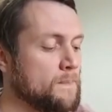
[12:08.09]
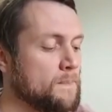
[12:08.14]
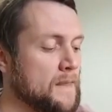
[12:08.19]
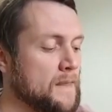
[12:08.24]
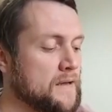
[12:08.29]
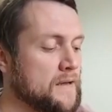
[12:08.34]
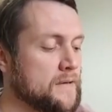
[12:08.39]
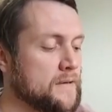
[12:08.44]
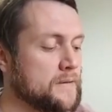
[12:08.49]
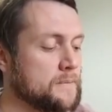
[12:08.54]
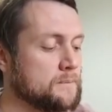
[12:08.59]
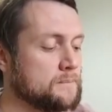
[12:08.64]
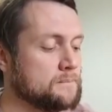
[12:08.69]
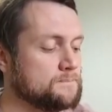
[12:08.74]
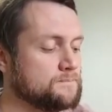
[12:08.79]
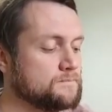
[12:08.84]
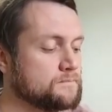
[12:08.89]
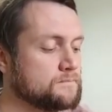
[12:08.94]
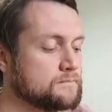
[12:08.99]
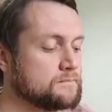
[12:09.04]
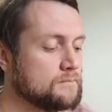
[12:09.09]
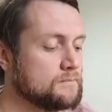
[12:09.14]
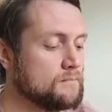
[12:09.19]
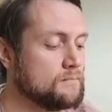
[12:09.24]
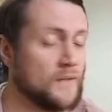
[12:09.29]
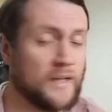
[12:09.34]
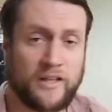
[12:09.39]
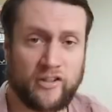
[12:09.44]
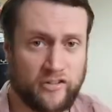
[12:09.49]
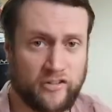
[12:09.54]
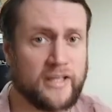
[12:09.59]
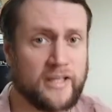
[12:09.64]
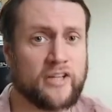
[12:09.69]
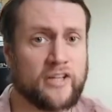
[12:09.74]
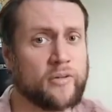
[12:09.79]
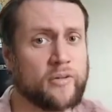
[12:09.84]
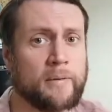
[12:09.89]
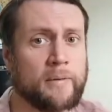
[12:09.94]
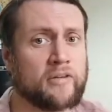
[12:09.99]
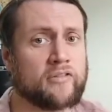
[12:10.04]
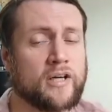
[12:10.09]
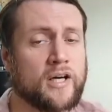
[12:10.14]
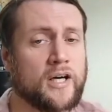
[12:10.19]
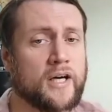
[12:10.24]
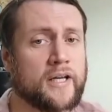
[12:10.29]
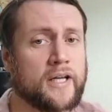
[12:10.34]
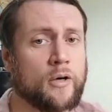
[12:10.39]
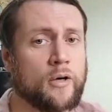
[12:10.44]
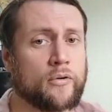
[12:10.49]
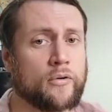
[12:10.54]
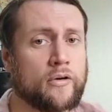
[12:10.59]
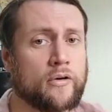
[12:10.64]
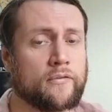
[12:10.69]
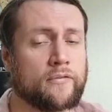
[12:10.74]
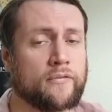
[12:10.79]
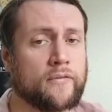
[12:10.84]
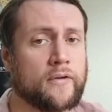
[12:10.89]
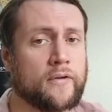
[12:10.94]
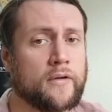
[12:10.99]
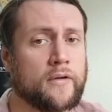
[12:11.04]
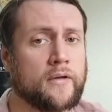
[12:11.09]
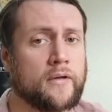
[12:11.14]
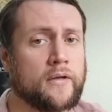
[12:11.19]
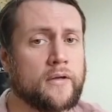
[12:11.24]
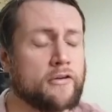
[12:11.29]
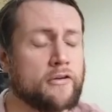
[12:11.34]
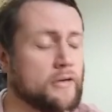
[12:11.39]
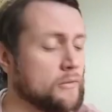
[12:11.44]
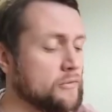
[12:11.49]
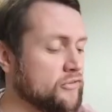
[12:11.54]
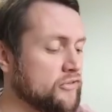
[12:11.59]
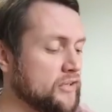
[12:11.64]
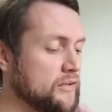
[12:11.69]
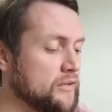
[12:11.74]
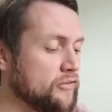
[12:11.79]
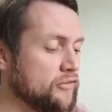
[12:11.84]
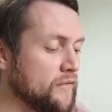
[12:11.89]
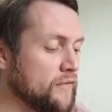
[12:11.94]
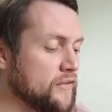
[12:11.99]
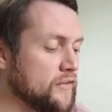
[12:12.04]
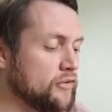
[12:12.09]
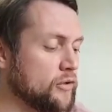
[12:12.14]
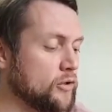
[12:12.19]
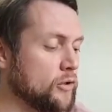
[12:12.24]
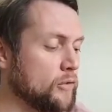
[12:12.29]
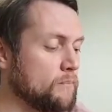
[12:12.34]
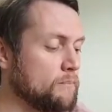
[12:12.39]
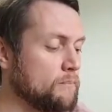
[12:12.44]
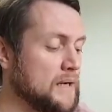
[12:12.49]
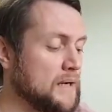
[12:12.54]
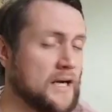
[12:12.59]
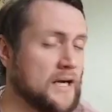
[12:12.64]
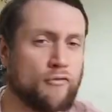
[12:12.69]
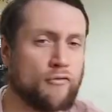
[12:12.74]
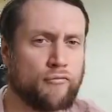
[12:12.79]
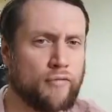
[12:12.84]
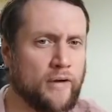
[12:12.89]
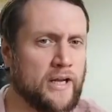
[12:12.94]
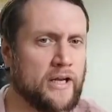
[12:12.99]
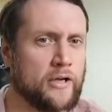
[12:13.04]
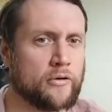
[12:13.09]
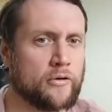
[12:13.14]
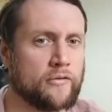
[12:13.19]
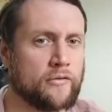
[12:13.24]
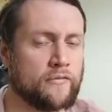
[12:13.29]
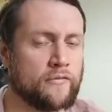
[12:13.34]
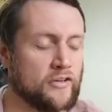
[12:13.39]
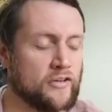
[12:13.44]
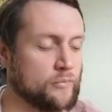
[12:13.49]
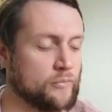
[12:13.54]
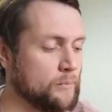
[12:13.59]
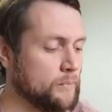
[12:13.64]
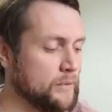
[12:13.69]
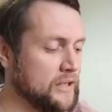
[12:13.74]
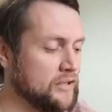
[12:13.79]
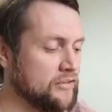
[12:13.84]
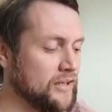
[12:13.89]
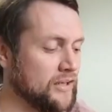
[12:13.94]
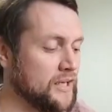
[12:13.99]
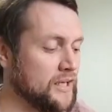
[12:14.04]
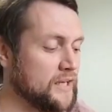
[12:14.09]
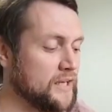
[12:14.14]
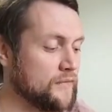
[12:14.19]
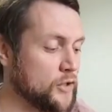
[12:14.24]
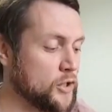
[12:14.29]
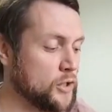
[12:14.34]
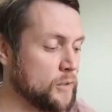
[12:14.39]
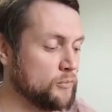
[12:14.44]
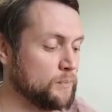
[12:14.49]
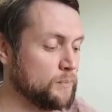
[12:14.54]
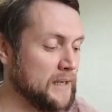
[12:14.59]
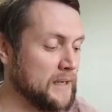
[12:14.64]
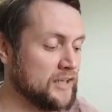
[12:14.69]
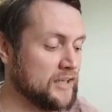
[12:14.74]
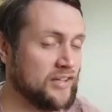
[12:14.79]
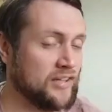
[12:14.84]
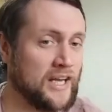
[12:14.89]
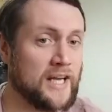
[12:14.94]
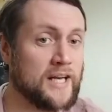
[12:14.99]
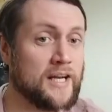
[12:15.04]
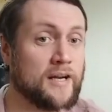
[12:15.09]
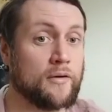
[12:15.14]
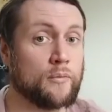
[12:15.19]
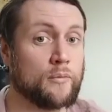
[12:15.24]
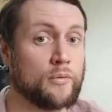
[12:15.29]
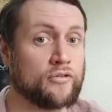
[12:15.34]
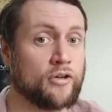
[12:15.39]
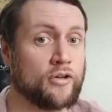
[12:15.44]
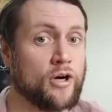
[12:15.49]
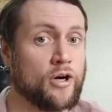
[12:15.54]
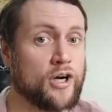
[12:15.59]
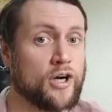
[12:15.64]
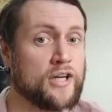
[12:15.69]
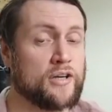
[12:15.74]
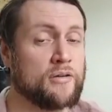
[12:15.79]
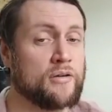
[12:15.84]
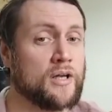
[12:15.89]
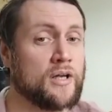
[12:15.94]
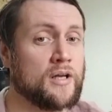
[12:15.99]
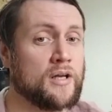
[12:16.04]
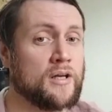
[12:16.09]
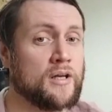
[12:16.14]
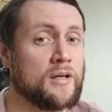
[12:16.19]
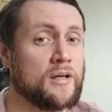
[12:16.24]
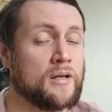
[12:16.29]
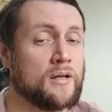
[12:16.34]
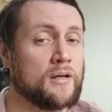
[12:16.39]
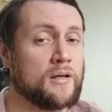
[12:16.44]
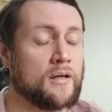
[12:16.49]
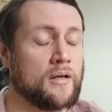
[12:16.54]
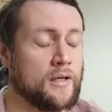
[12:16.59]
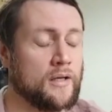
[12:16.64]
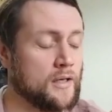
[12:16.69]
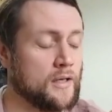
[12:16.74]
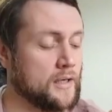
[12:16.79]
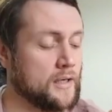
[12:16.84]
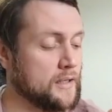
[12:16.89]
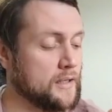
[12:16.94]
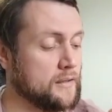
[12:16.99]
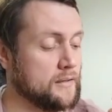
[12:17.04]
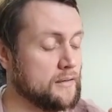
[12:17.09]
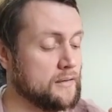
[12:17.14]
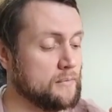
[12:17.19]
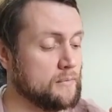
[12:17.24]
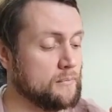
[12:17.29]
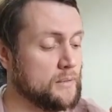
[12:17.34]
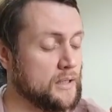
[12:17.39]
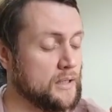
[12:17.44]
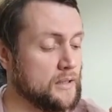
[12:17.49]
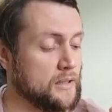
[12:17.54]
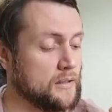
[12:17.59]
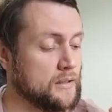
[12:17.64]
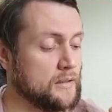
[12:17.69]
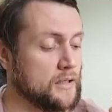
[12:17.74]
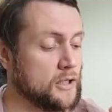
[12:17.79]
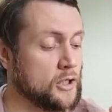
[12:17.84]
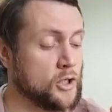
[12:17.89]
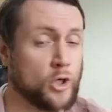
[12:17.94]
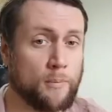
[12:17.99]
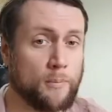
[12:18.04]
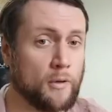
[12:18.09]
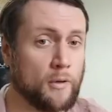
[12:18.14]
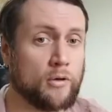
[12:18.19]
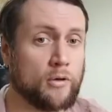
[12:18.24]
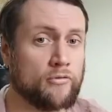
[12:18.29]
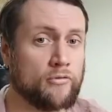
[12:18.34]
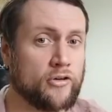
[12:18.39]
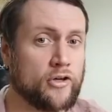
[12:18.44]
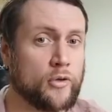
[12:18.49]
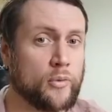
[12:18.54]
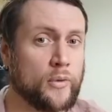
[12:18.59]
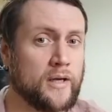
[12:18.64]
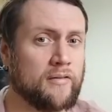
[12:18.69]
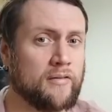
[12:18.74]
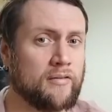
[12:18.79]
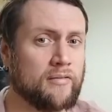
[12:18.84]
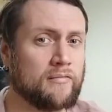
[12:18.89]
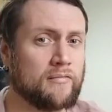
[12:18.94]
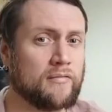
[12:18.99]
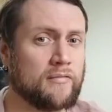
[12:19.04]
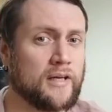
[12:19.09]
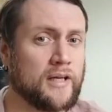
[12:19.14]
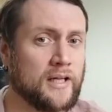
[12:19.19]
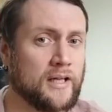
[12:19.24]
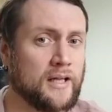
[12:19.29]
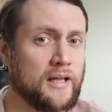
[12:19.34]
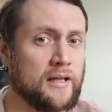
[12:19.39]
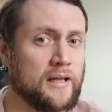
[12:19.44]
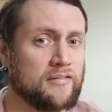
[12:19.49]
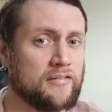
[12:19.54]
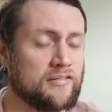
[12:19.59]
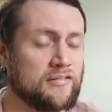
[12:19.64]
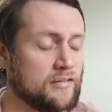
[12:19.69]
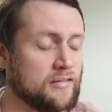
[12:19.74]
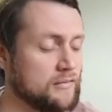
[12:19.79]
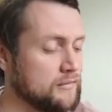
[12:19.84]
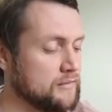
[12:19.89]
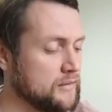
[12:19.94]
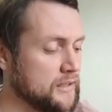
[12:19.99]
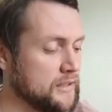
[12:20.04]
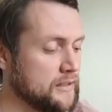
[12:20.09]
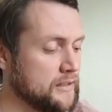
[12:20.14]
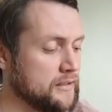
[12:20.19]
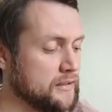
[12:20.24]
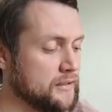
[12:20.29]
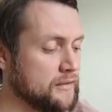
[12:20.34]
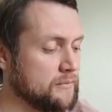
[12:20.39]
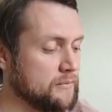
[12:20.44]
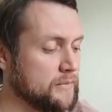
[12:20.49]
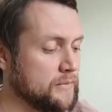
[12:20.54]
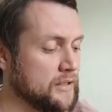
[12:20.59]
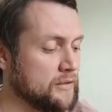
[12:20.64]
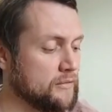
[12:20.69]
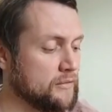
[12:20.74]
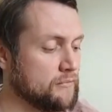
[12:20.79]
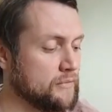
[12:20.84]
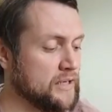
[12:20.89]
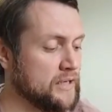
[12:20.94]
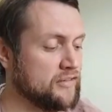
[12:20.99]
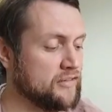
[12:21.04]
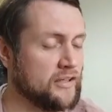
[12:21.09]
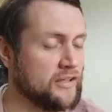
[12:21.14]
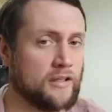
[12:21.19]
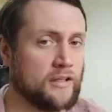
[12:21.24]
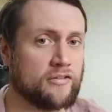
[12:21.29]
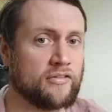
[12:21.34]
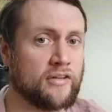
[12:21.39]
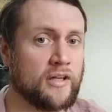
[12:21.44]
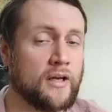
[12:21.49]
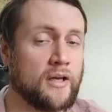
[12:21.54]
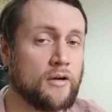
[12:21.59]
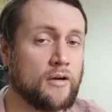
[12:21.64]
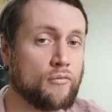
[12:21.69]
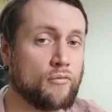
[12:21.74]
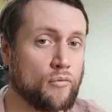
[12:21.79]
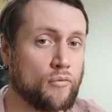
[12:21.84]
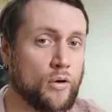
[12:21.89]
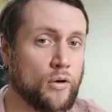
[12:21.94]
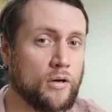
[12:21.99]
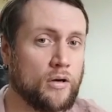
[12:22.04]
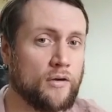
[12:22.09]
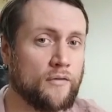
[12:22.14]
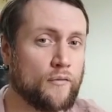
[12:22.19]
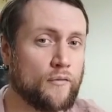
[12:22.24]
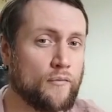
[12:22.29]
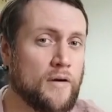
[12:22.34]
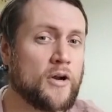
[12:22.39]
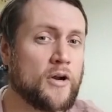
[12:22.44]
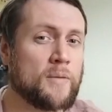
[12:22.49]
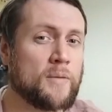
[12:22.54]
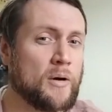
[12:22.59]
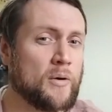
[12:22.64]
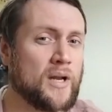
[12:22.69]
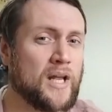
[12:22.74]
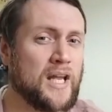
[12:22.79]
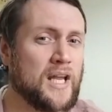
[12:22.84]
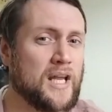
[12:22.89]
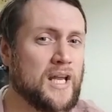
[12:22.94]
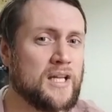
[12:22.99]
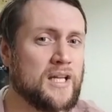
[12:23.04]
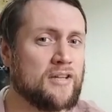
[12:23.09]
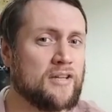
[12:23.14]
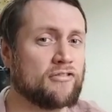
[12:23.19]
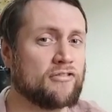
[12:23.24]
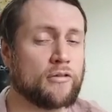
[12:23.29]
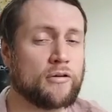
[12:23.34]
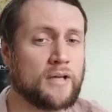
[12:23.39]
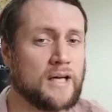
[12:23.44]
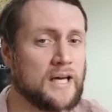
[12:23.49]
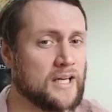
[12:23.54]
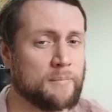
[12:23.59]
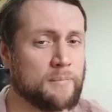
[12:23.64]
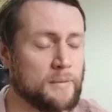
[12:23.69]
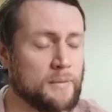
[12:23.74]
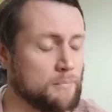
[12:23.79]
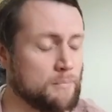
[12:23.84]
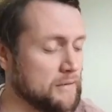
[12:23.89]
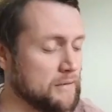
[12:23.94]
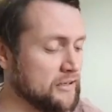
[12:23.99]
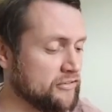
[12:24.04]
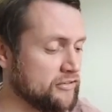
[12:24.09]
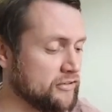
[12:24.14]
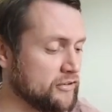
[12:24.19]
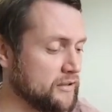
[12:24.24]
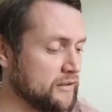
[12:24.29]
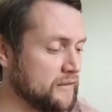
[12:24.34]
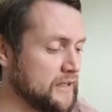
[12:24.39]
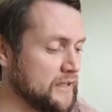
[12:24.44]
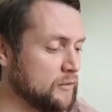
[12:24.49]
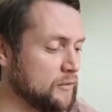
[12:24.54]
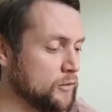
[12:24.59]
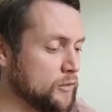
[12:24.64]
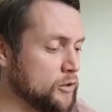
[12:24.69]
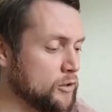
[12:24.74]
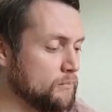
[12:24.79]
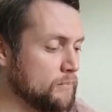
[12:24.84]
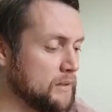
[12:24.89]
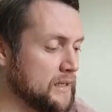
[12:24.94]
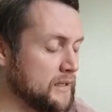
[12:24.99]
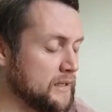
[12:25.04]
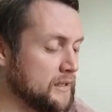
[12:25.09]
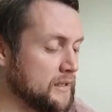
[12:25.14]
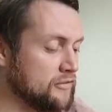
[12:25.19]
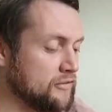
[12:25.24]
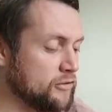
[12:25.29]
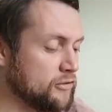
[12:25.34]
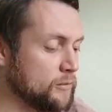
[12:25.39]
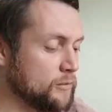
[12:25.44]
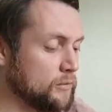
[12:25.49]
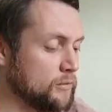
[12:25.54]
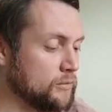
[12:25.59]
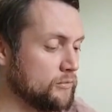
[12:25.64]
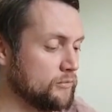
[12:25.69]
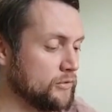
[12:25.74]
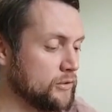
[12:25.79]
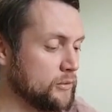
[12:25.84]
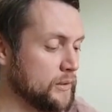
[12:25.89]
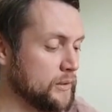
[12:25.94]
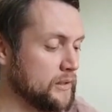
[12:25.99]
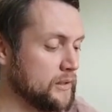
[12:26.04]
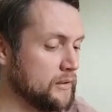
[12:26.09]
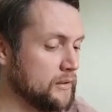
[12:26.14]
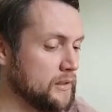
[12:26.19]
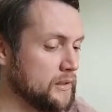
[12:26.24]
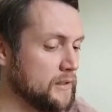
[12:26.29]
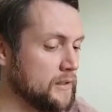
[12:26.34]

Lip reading: You can see it is the best card out of Crown Zenith, so this will come back, really good investment piece. If it comes back at 10, we're talking a couple of £100 at least. It retails raw for around about 80, so add a bit of price onto that, we'll come back at least a couple of £100,